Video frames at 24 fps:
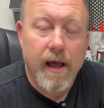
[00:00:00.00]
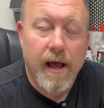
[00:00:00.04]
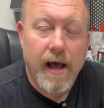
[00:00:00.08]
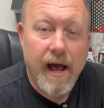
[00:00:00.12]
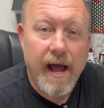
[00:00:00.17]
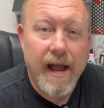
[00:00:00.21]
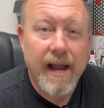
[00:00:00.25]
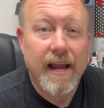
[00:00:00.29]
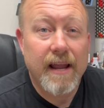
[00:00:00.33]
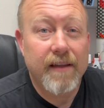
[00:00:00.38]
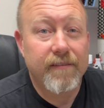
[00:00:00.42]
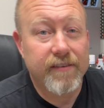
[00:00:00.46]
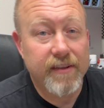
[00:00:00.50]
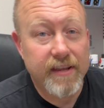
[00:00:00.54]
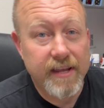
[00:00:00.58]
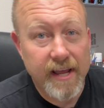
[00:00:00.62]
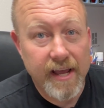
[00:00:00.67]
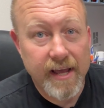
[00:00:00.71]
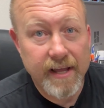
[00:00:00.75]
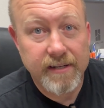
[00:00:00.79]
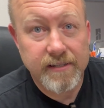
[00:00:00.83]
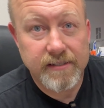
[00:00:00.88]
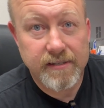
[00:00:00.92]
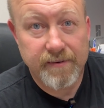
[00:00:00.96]
I have
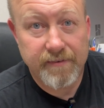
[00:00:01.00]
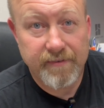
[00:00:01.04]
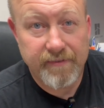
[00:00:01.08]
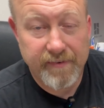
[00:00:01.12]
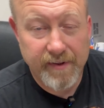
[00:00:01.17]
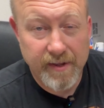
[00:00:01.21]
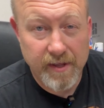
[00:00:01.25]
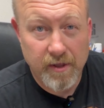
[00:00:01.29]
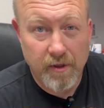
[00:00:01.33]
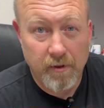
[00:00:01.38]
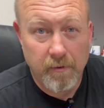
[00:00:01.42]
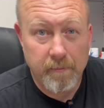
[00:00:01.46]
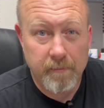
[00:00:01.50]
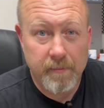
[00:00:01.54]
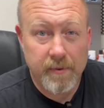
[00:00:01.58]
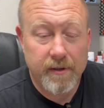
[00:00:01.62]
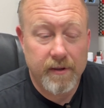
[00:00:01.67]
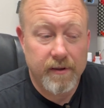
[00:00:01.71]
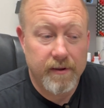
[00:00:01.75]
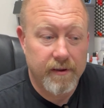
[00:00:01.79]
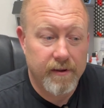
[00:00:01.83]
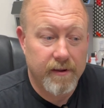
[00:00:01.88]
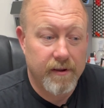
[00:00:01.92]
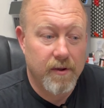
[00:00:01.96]
yet to film
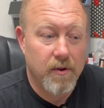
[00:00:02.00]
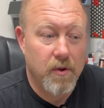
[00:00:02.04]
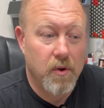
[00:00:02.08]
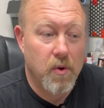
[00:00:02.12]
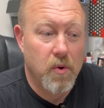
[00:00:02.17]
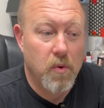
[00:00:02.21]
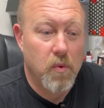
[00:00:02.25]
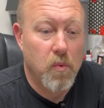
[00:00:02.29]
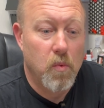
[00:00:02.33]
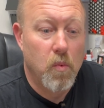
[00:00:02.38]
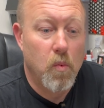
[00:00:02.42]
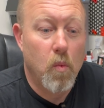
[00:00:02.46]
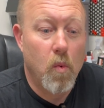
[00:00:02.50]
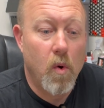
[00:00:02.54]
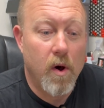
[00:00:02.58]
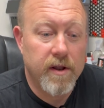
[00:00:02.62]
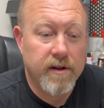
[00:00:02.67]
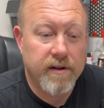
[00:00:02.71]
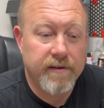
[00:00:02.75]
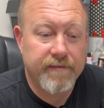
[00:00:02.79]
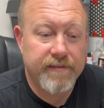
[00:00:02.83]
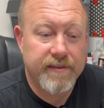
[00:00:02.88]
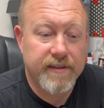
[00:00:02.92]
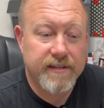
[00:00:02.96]
one
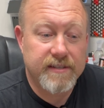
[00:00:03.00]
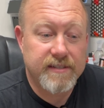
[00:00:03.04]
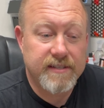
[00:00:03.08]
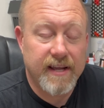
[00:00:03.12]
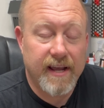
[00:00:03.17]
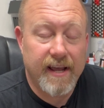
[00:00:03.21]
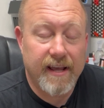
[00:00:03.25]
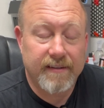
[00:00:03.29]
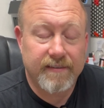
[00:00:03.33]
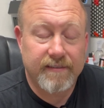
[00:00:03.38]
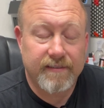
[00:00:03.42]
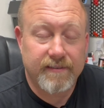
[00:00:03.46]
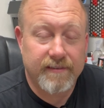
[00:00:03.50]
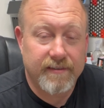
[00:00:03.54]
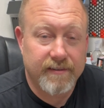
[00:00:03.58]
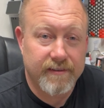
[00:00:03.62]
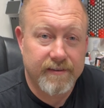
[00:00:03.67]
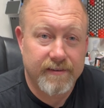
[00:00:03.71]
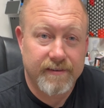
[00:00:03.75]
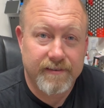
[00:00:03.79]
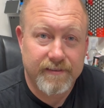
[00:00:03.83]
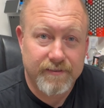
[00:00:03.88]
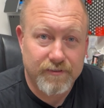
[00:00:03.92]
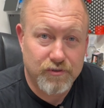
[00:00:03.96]
of the test
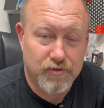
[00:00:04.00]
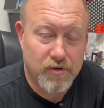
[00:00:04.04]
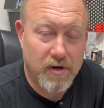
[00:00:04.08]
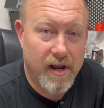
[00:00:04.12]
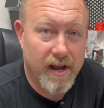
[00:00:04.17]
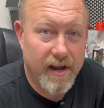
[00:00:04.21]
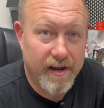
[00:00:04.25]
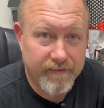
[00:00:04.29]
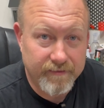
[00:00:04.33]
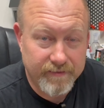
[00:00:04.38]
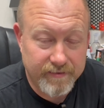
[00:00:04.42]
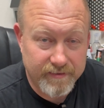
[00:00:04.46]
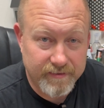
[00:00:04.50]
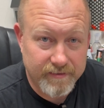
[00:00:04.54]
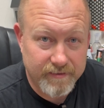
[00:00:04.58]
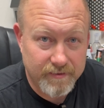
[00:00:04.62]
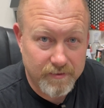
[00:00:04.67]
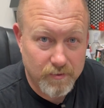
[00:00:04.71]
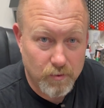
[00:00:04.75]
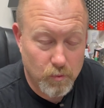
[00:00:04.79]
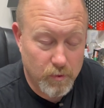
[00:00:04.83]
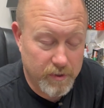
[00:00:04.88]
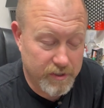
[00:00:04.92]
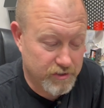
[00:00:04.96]
drives
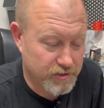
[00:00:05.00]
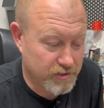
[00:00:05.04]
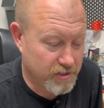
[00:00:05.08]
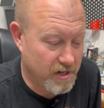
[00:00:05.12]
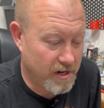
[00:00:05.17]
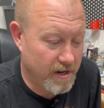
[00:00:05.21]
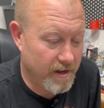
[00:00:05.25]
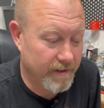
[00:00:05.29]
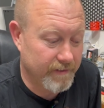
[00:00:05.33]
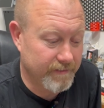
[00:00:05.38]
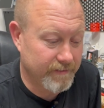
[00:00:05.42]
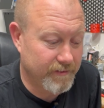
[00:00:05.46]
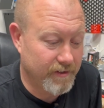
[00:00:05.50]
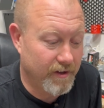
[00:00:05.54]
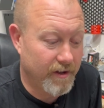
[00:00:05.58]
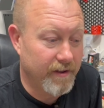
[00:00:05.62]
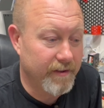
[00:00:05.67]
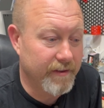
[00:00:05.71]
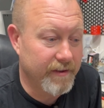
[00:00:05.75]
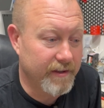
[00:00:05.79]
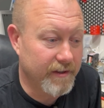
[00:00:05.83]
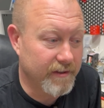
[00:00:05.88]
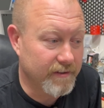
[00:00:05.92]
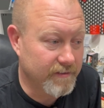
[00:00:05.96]
which caused all
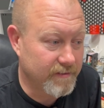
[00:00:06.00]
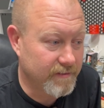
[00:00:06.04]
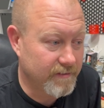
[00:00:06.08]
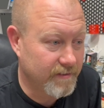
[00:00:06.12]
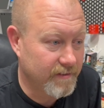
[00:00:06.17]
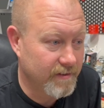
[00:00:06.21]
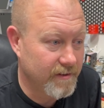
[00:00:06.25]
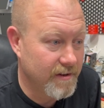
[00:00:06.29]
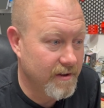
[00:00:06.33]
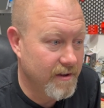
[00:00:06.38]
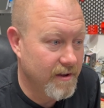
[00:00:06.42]
this.